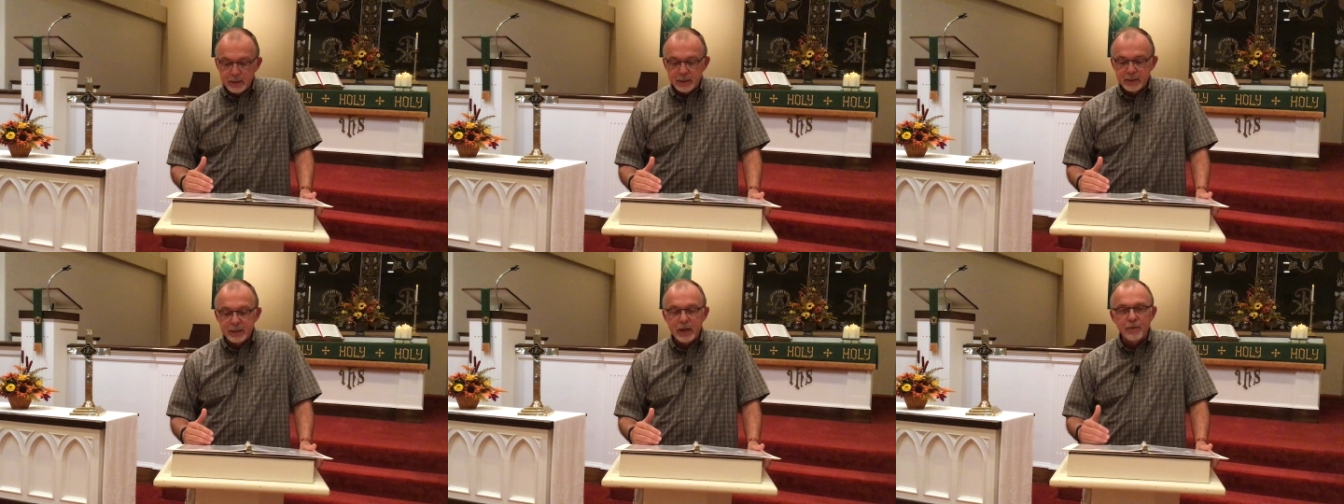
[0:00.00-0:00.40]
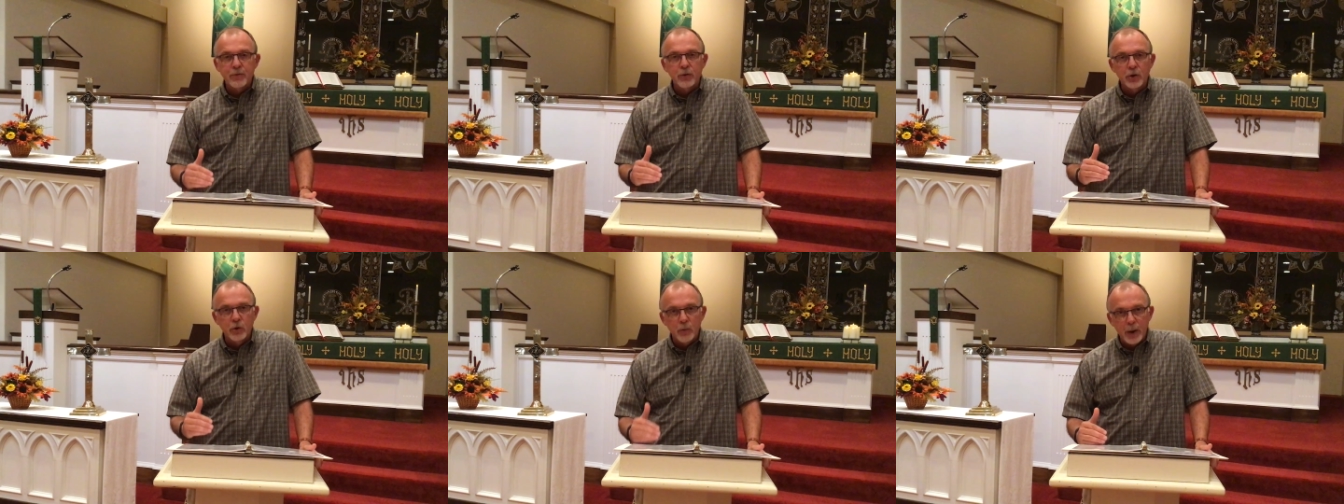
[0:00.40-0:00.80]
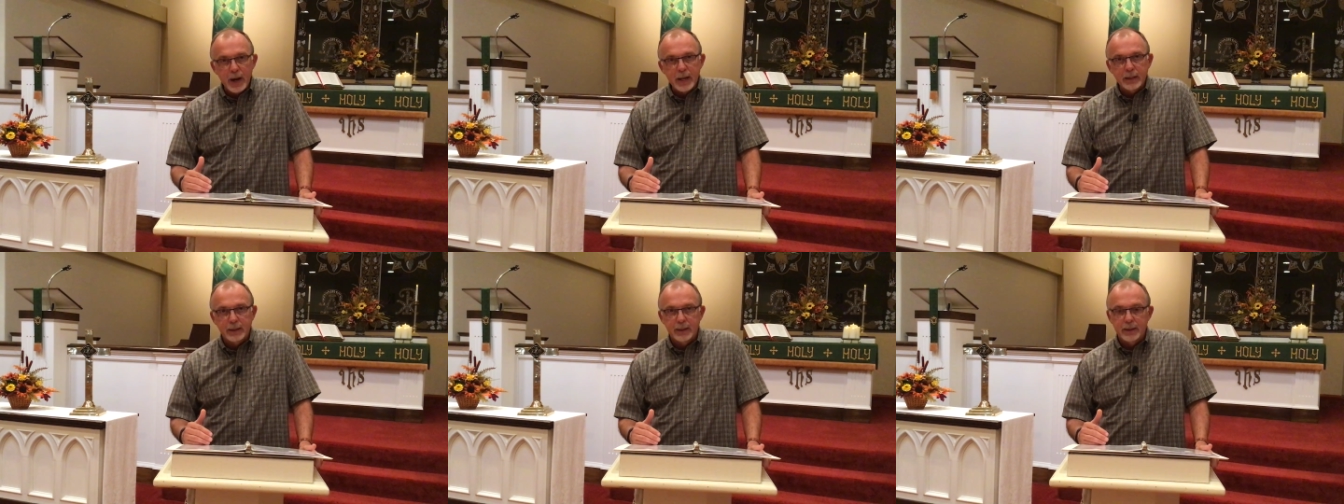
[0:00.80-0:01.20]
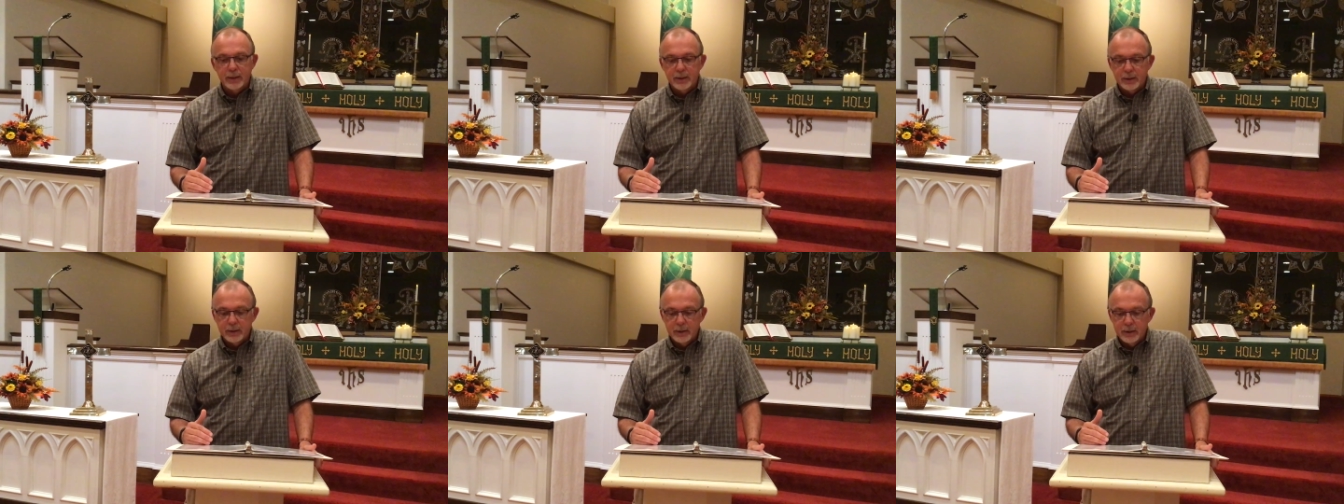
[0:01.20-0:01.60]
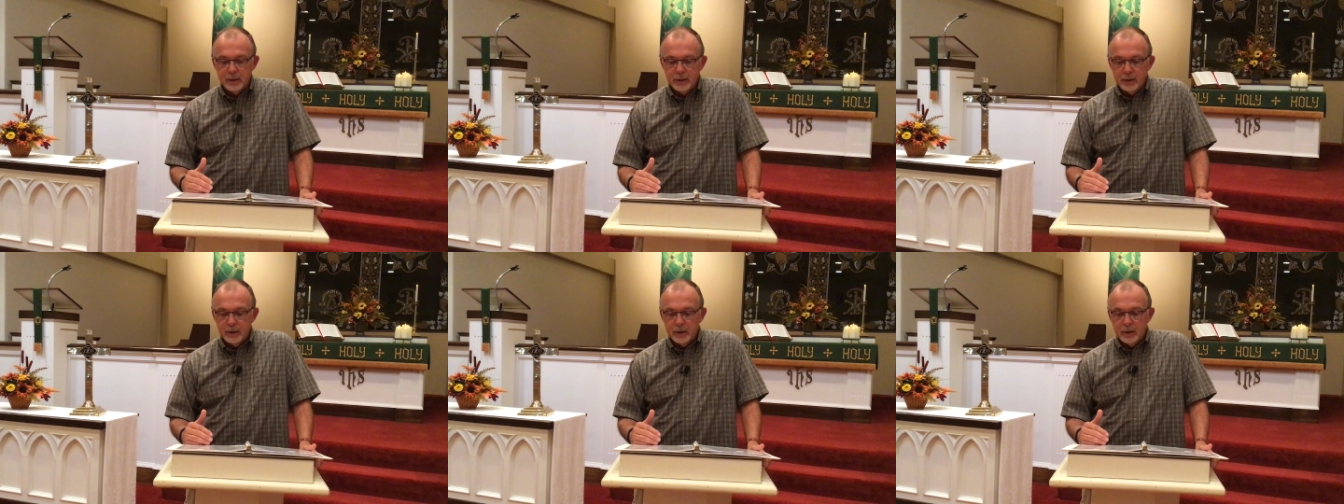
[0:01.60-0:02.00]
suffered greatly
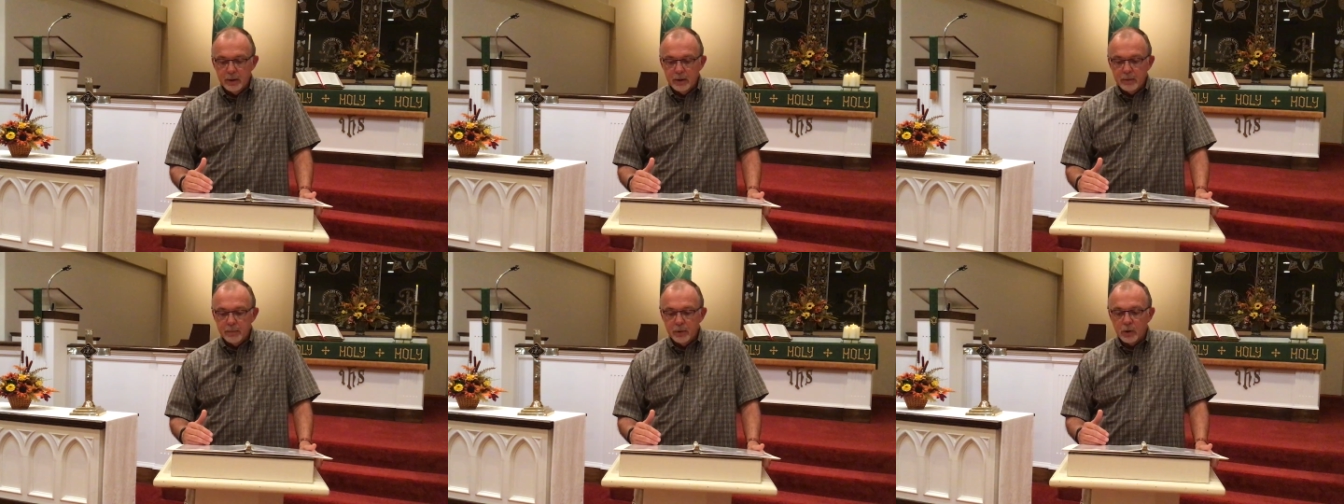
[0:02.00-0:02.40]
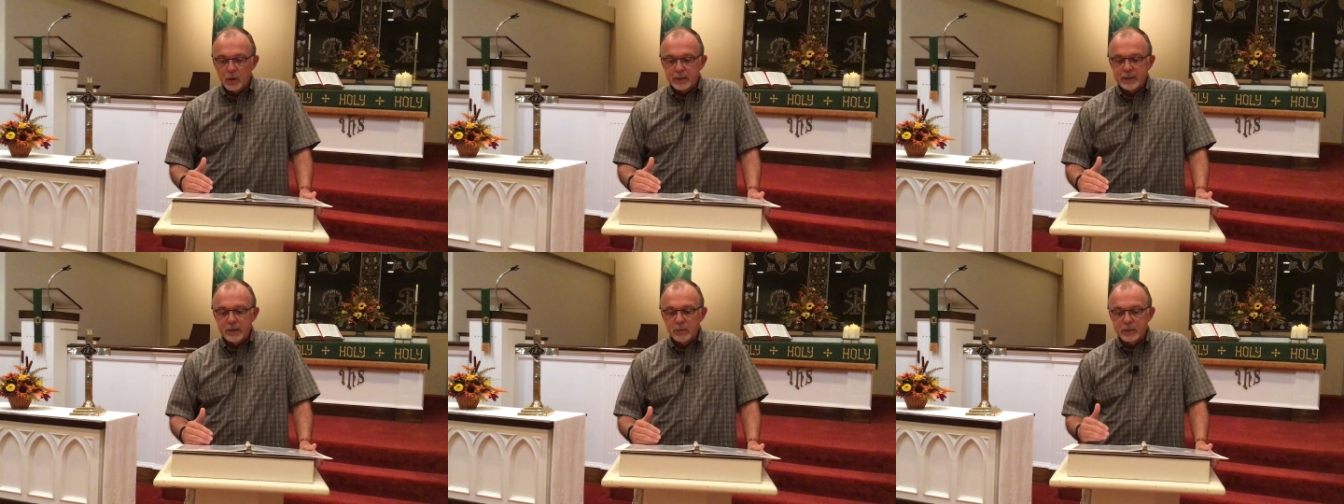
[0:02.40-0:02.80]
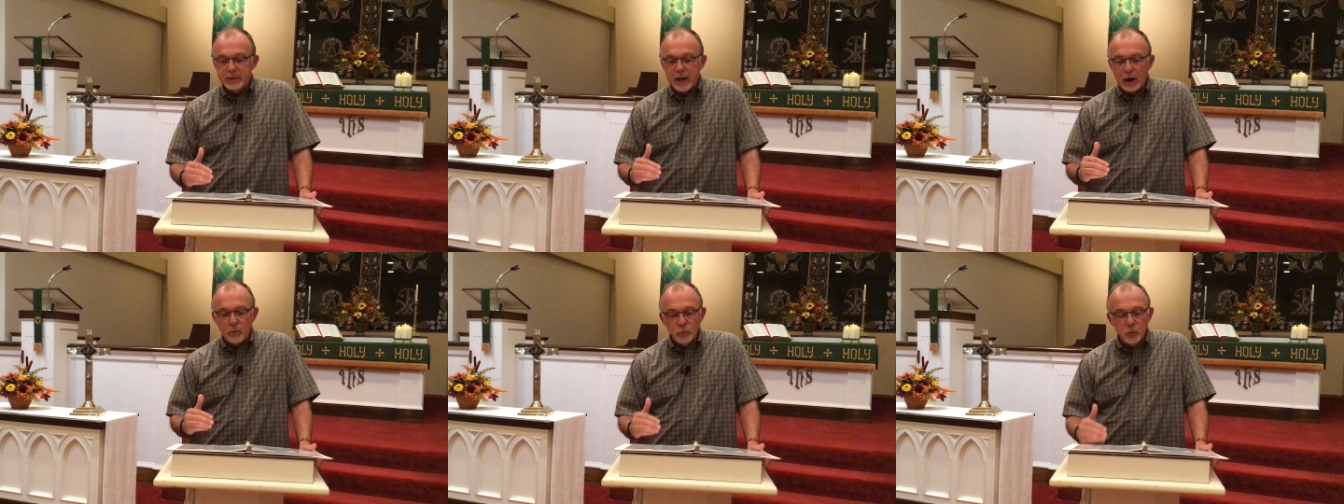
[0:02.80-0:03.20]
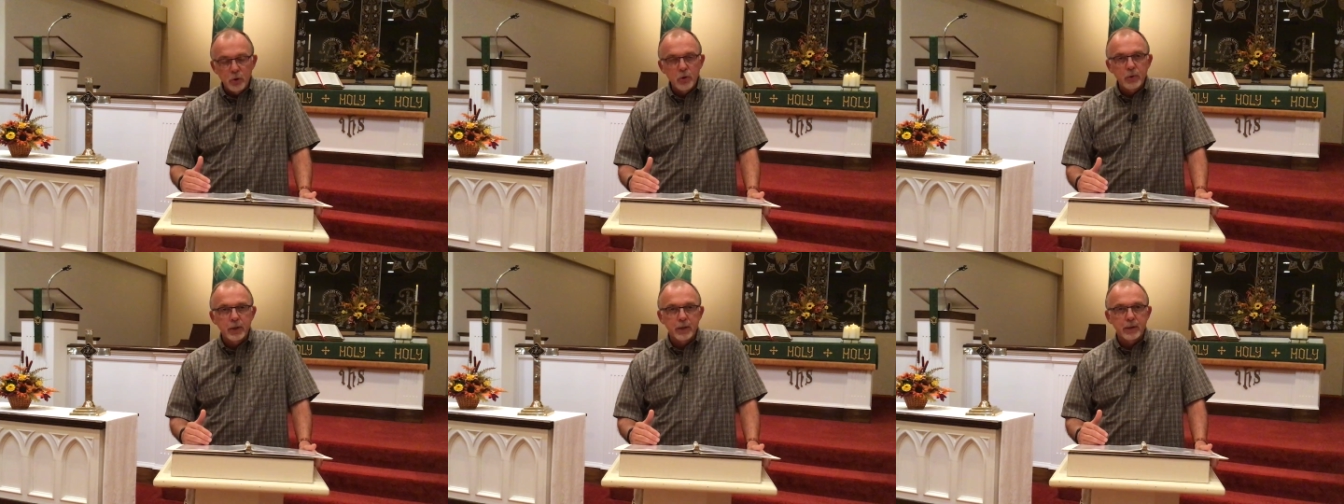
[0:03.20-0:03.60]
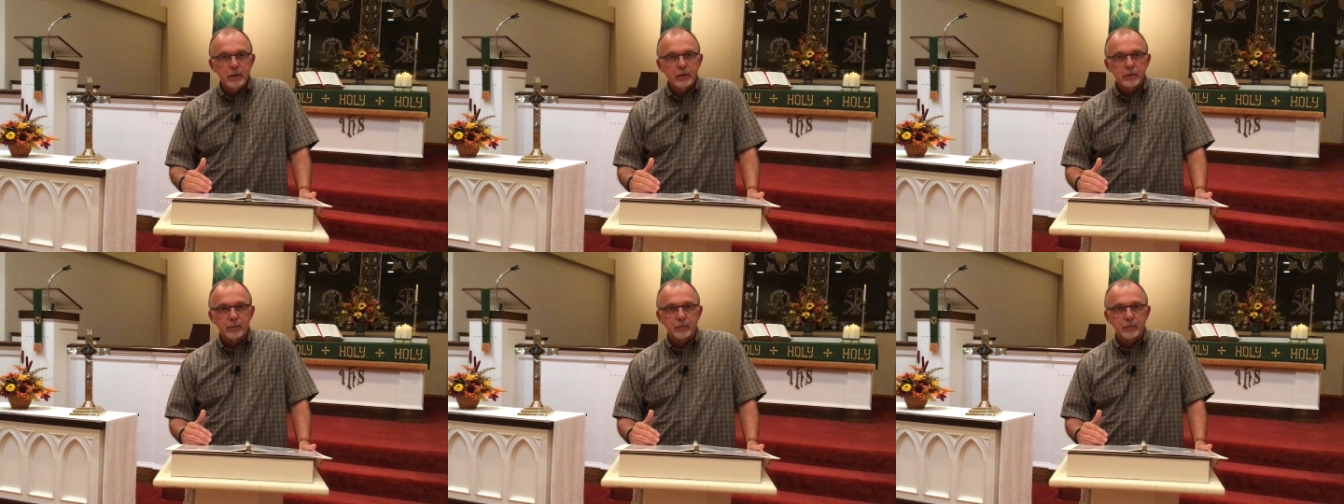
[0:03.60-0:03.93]
because he was not rooted